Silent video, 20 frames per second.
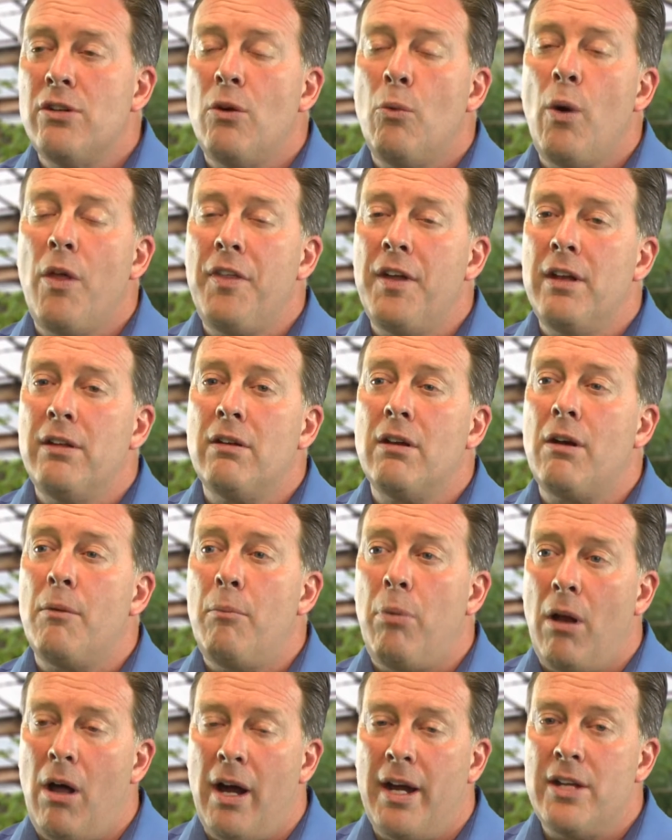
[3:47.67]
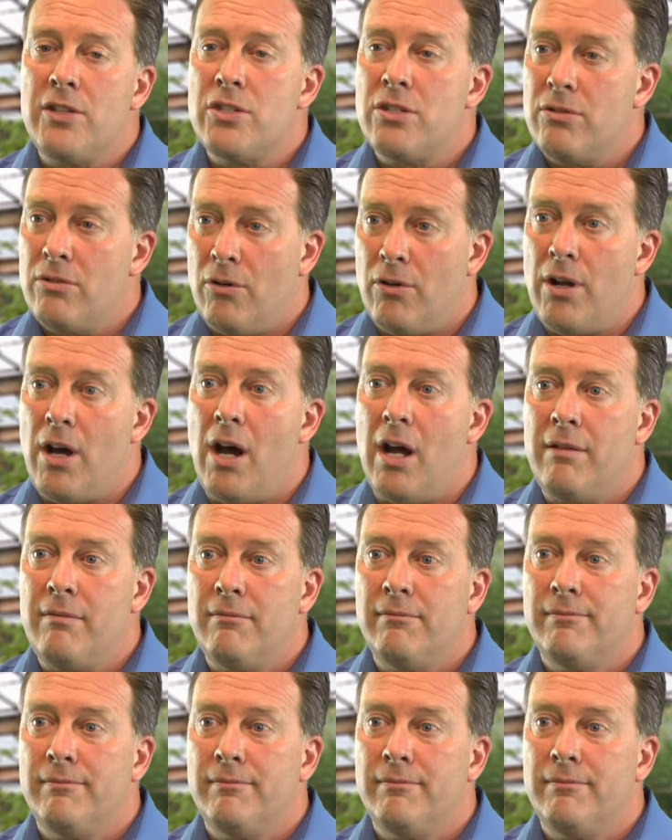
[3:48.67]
they're within compliance or not.